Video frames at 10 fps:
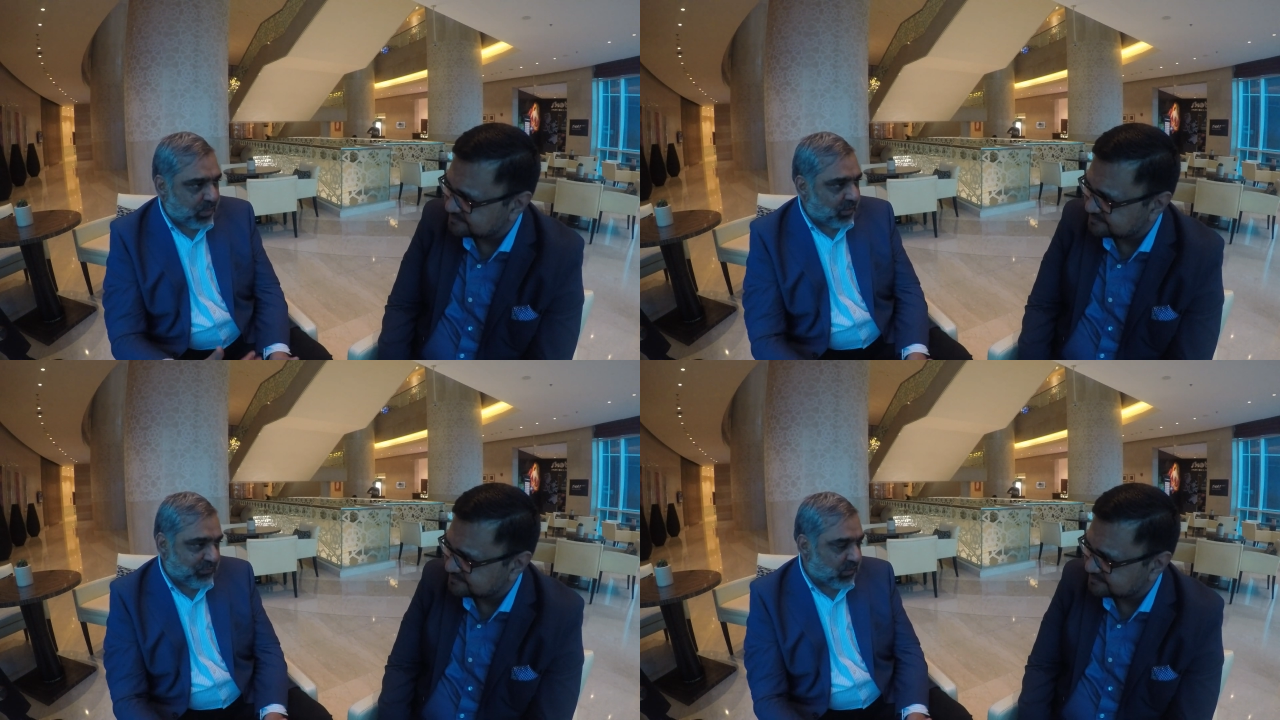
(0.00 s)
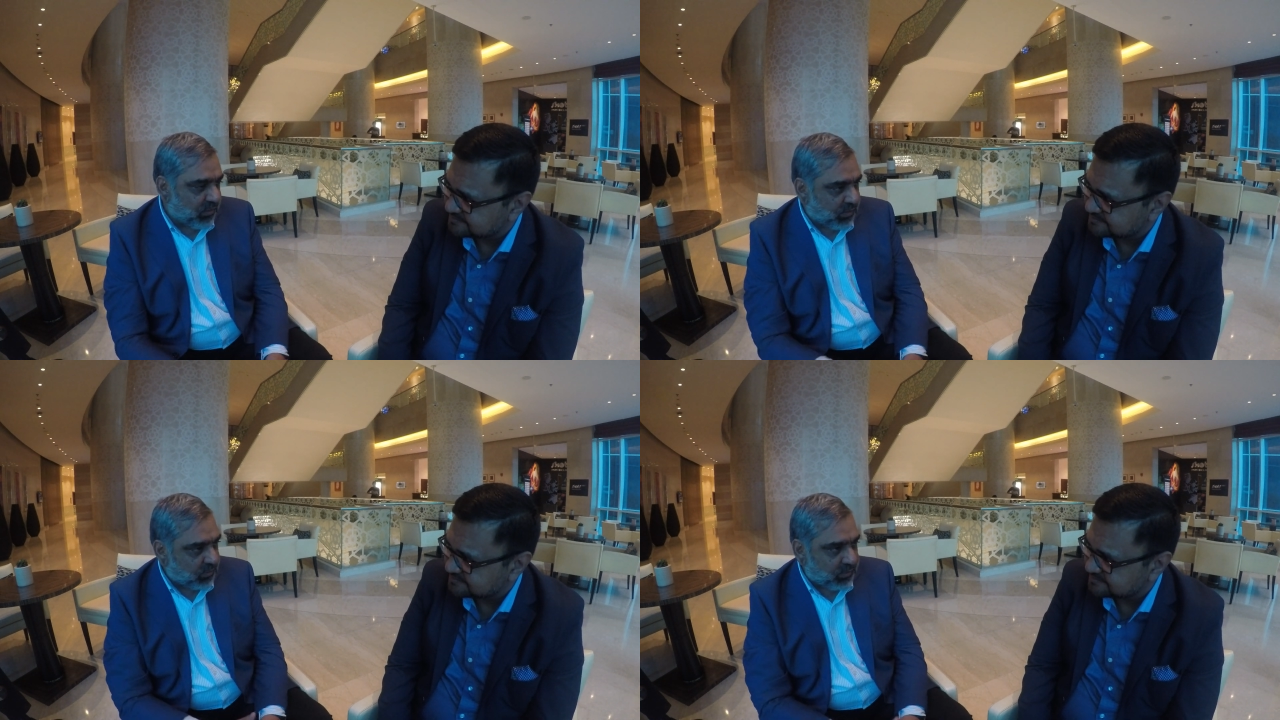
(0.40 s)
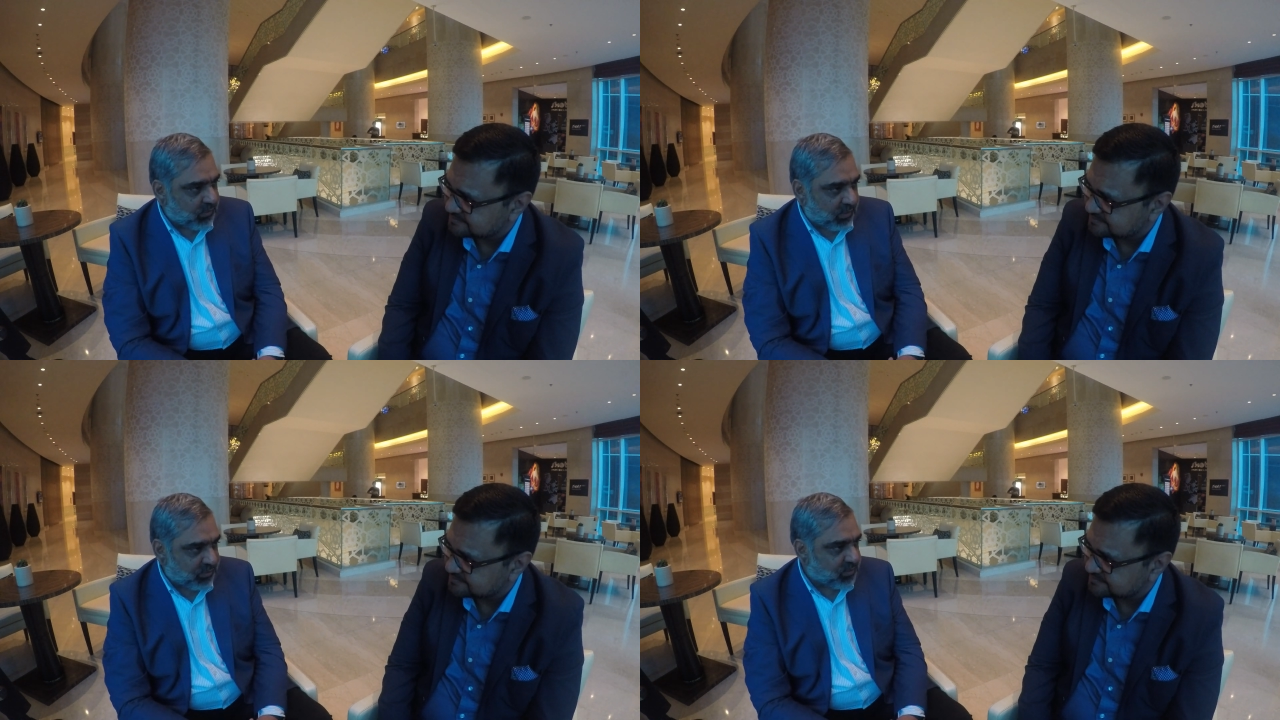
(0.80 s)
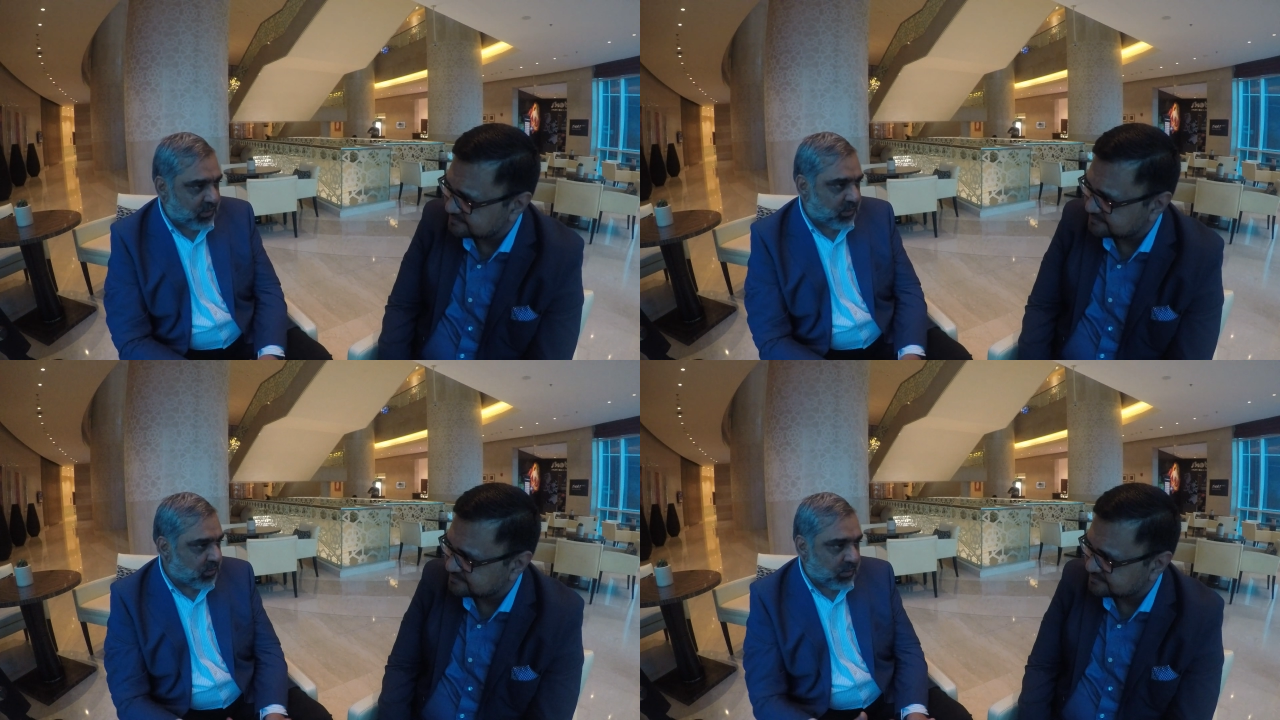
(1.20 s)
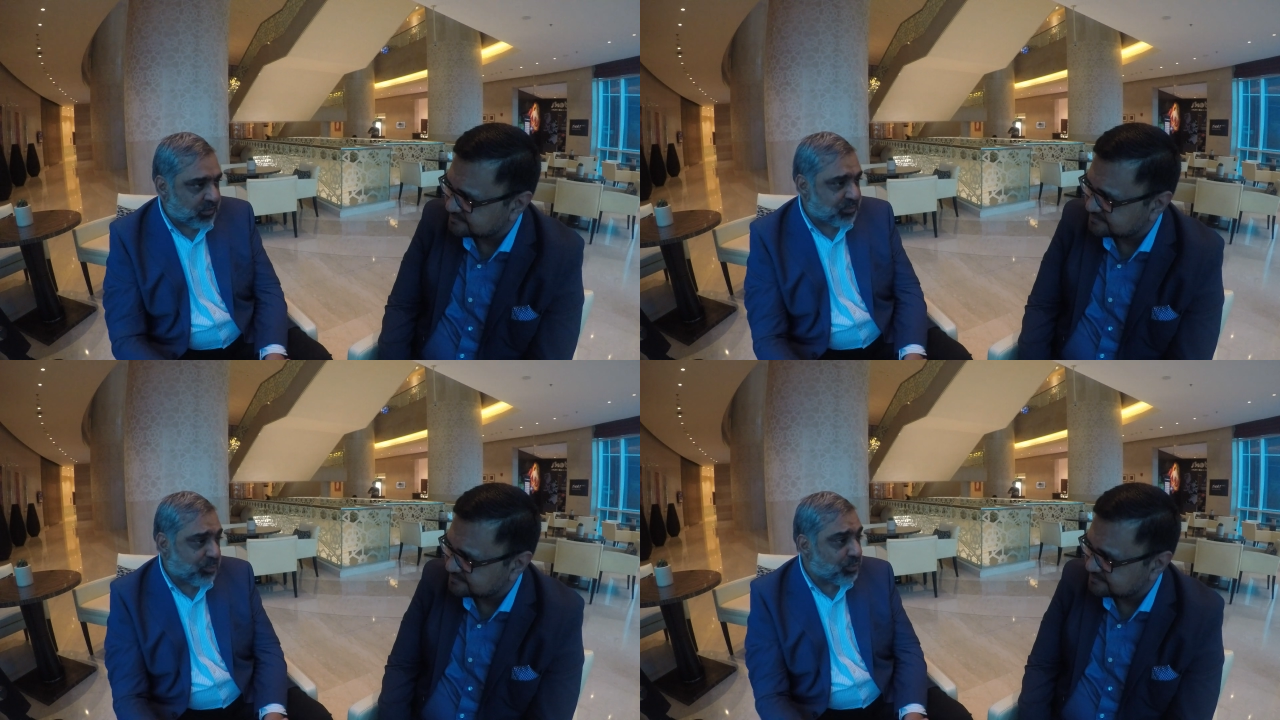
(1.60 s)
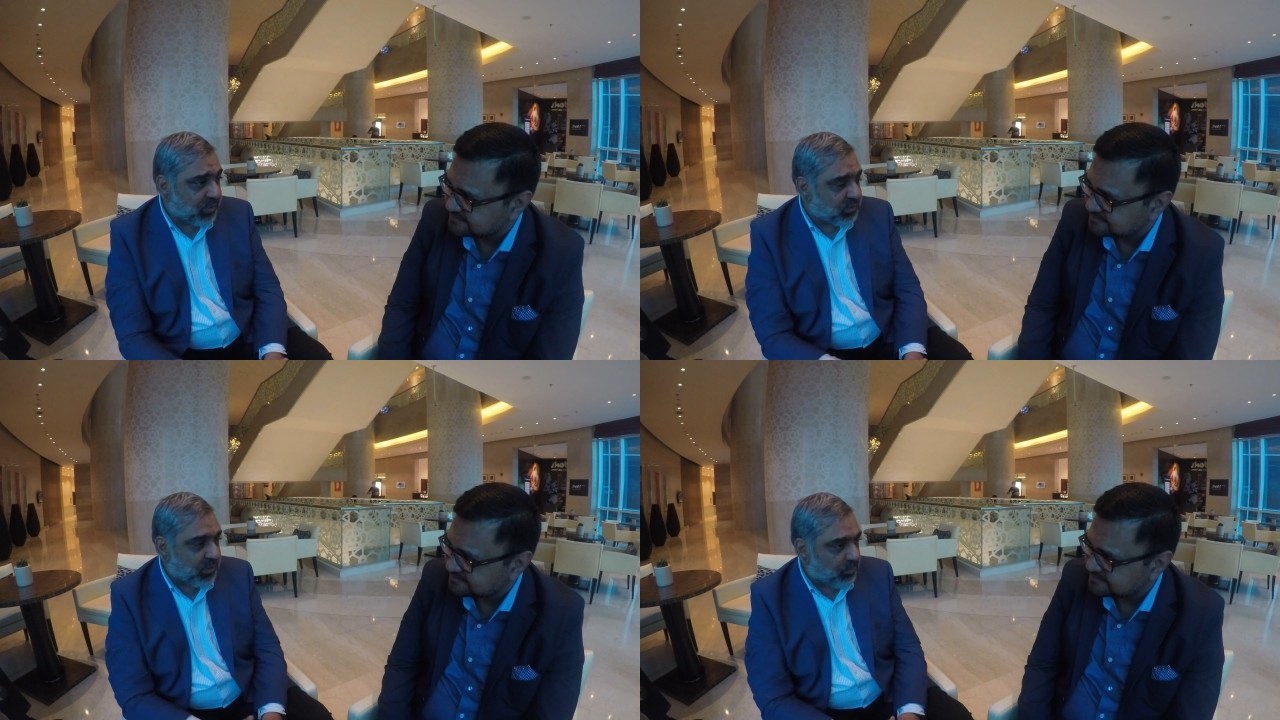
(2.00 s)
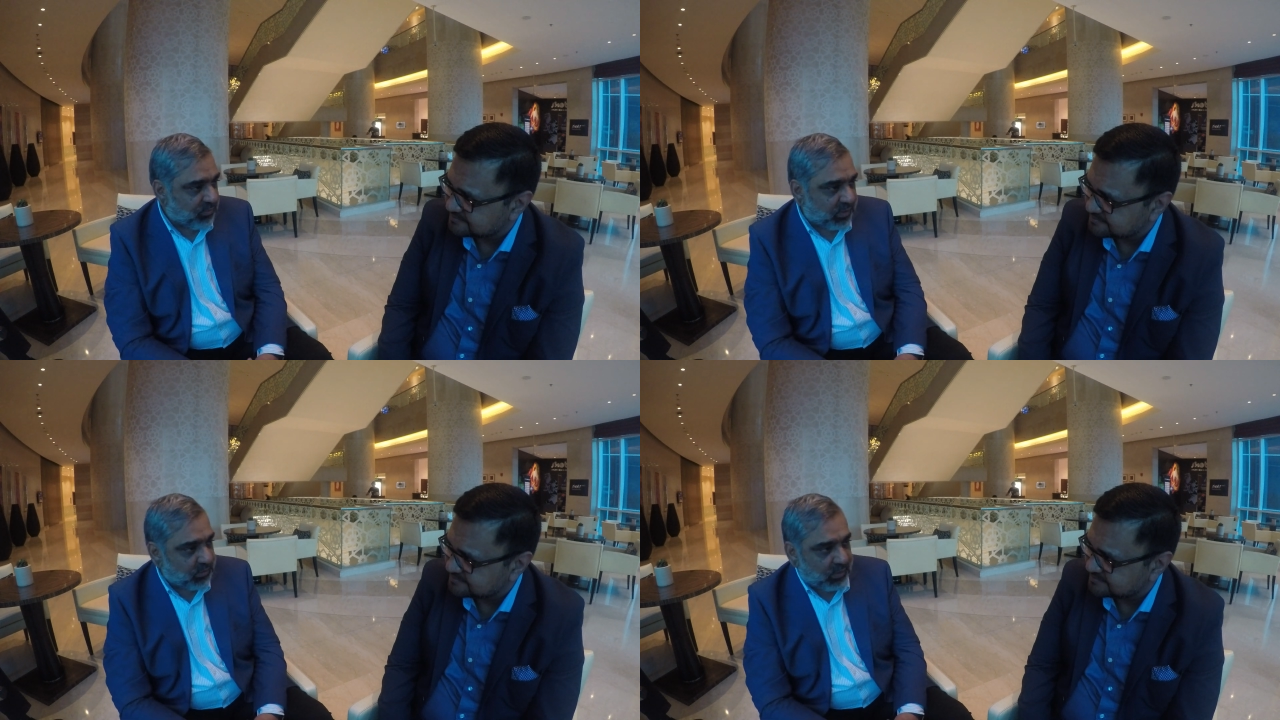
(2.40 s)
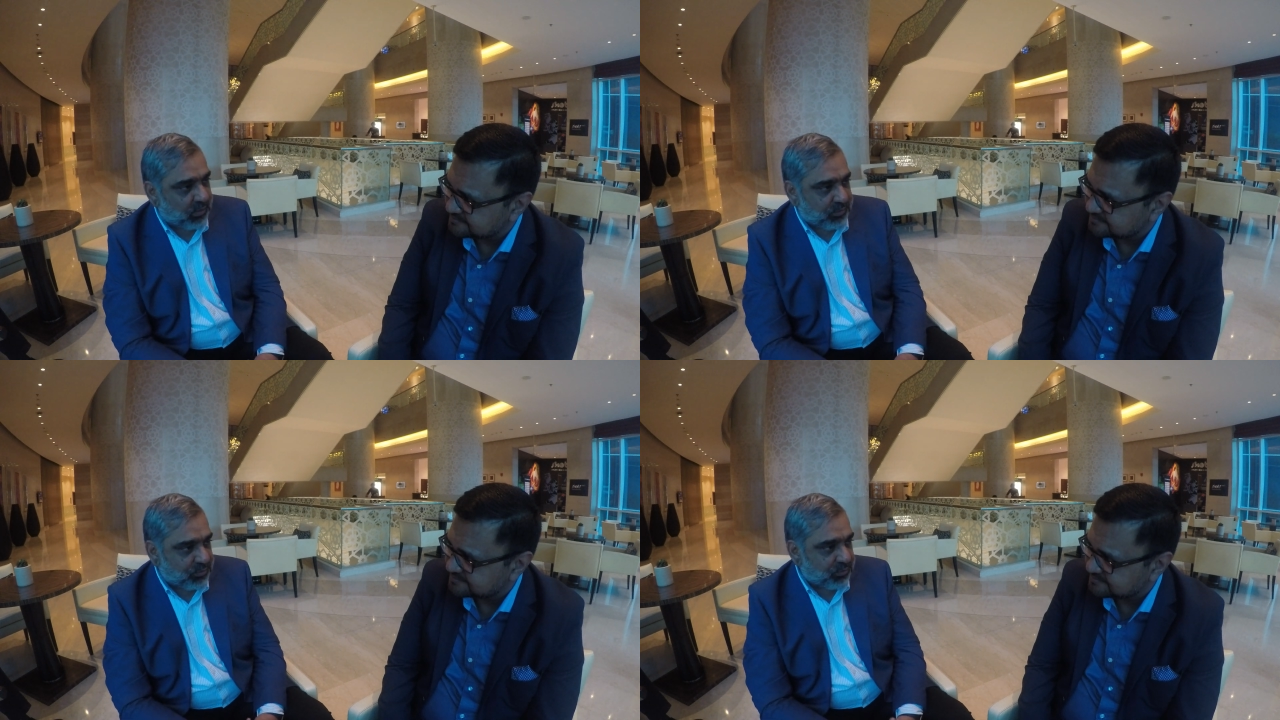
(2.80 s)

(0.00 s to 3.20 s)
backfilling that in SA and exporting some of that talent